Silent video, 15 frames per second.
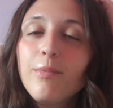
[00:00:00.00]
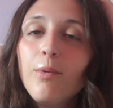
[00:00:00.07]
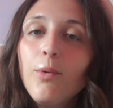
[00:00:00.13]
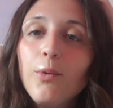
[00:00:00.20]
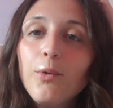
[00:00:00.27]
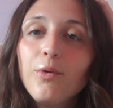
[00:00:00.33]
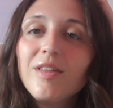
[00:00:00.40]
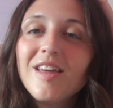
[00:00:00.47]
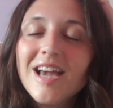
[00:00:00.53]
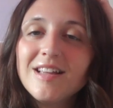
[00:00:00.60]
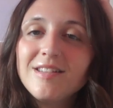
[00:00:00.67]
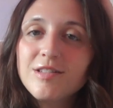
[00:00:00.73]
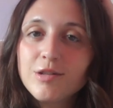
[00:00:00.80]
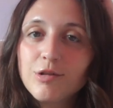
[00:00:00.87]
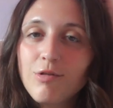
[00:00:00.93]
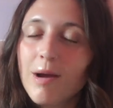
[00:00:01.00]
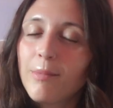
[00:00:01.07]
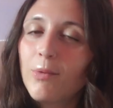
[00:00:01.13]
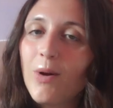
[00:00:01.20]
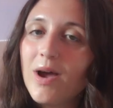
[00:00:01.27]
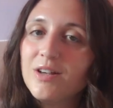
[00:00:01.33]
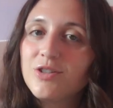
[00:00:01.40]
were all the Instagram
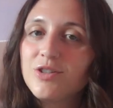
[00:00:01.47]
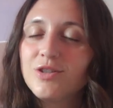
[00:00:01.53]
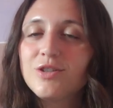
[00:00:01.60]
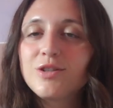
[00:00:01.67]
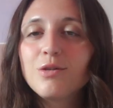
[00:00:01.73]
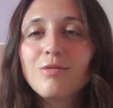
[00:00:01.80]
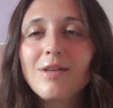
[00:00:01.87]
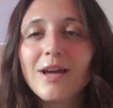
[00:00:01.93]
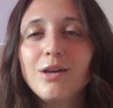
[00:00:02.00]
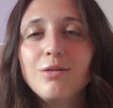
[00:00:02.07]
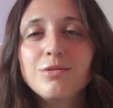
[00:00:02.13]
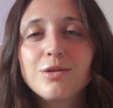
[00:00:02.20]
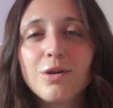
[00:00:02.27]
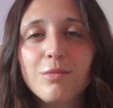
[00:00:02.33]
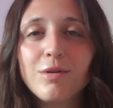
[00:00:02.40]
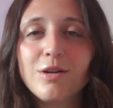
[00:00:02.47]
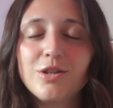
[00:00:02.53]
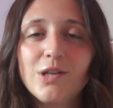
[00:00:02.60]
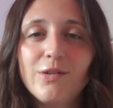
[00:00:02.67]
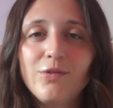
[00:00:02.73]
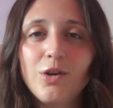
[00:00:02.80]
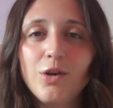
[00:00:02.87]
questions, so thank you so much
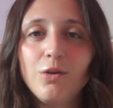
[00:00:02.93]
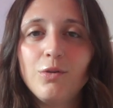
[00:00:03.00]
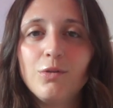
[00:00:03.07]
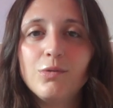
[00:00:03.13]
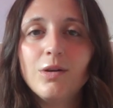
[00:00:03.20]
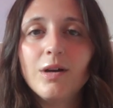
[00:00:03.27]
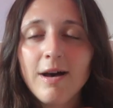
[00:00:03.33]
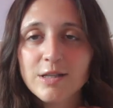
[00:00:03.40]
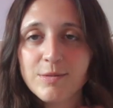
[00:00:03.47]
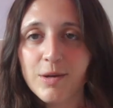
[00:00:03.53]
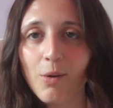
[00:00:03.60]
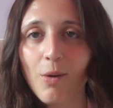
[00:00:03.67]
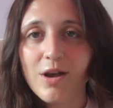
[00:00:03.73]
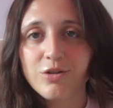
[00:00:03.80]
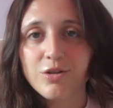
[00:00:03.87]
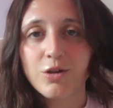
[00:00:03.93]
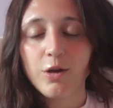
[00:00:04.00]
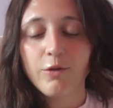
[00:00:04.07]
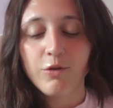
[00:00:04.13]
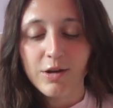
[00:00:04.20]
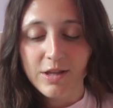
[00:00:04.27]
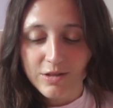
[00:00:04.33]
if you asked me a question
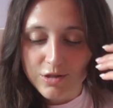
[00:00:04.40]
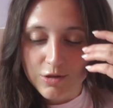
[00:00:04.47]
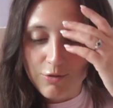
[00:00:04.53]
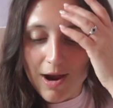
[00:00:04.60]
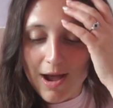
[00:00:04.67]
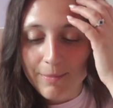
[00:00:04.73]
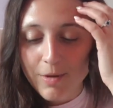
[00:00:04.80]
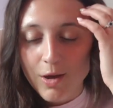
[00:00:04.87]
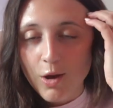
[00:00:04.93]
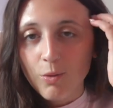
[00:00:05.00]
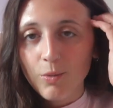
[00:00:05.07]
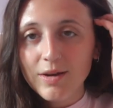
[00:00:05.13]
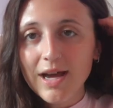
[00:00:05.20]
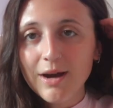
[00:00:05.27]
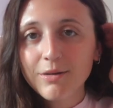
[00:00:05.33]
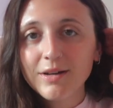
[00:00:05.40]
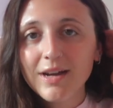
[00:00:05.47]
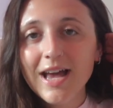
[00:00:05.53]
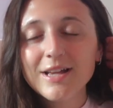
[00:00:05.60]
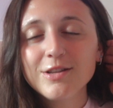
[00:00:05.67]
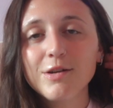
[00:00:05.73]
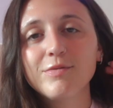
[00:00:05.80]
over on Instagram. We're now going to
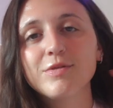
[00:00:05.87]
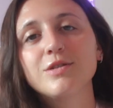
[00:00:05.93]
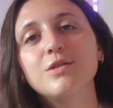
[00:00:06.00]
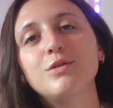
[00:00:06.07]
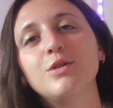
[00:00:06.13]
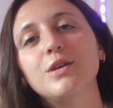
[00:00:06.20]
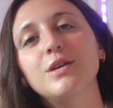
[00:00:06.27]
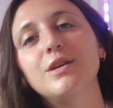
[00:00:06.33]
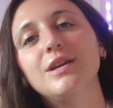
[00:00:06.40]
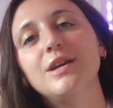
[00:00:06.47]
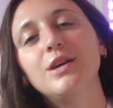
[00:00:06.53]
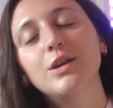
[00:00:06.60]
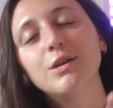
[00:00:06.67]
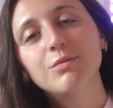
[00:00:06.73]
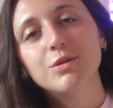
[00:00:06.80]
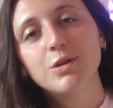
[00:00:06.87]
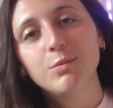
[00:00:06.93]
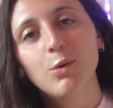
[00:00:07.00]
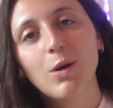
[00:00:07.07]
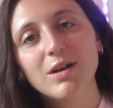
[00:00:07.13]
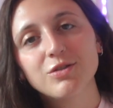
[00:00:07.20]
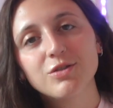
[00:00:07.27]
head over to the YouTube
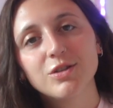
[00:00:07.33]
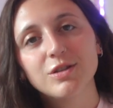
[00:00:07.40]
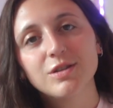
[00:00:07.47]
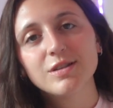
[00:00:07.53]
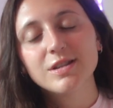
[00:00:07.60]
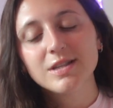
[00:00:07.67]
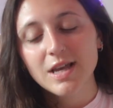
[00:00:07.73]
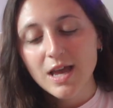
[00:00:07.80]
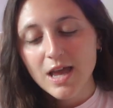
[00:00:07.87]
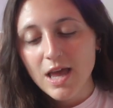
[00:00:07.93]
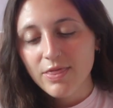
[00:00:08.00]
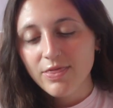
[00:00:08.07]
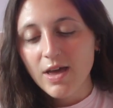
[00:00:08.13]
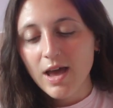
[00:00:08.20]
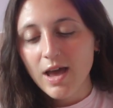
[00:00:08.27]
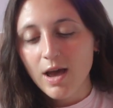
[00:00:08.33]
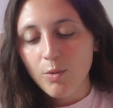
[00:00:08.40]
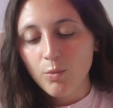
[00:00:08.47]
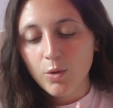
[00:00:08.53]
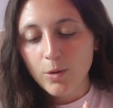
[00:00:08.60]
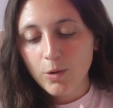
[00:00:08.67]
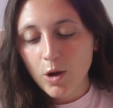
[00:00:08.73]
questions that
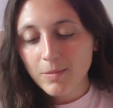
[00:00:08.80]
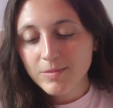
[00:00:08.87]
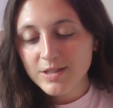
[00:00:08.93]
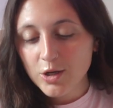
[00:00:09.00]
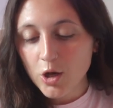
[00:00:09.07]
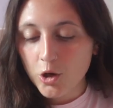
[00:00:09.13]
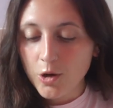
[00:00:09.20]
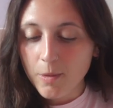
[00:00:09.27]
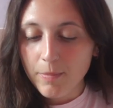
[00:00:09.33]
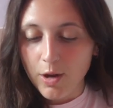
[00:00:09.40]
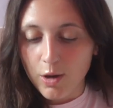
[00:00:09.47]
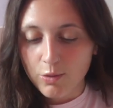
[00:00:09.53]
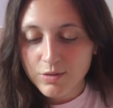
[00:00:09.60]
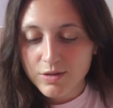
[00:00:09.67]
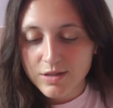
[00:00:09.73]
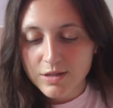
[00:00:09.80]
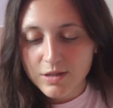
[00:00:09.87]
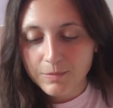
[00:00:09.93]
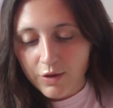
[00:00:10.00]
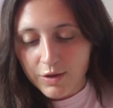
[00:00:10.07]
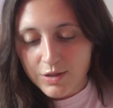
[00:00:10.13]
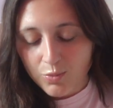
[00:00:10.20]
were commented on a post.
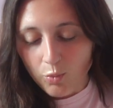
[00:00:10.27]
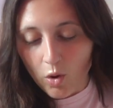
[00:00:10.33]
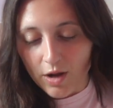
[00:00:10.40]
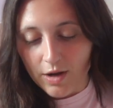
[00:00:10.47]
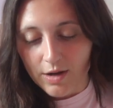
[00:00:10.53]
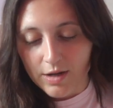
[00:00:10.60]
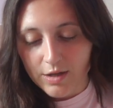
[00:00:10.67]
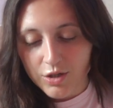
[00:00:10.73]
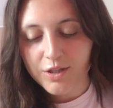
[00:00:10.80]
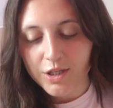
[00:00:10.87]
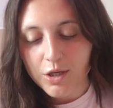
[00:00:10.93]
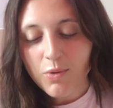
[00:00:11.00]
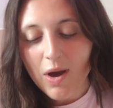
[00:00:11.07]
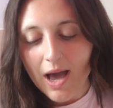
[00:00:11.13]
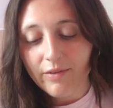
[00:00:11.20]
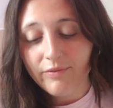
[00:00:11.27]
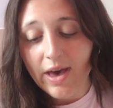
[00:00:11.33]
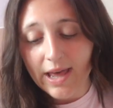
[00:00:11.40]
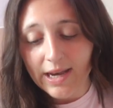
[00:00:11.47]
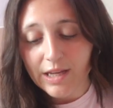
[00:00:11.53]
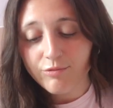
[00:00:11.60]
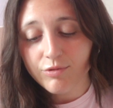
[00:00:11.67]
First one, do you have
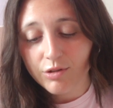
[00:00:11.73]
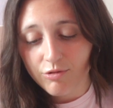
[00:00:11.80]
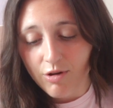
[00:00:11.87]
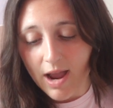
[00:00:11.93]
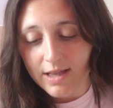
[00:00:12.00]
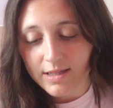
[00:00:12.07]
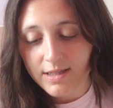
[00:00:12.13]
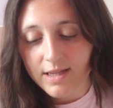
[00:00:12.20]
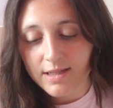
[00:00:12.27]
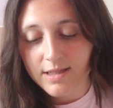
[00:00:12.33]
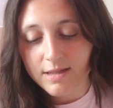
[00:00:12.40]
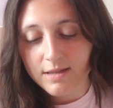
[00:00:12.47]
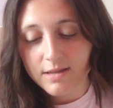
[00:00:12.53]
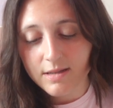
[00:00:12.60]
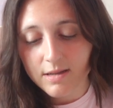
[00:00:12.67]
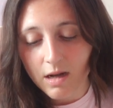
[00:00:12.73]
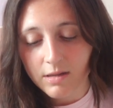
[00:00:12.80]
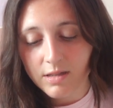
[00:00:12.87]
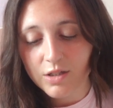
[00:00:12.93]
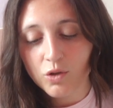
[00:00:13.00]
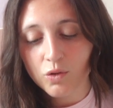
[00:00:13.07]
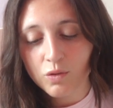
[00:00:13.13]
any regrets since
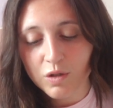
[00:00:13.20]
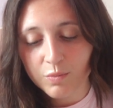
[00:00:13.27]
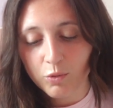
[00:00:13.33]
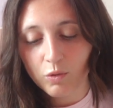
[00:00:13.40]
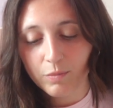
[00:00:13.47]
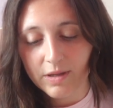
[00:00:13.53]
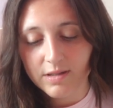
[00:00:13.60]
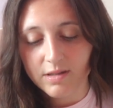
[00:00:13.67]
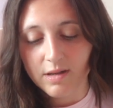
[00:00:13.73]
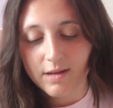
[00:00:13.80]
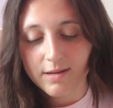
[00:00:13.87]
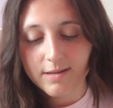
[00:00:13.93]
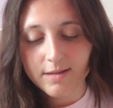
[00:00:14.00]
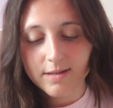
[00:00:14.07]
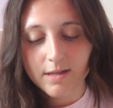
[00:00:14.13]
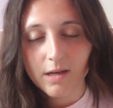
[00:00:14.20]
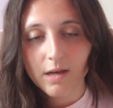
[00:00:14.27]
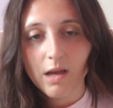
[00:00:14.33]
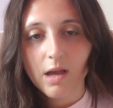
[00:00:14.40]
starting your small business?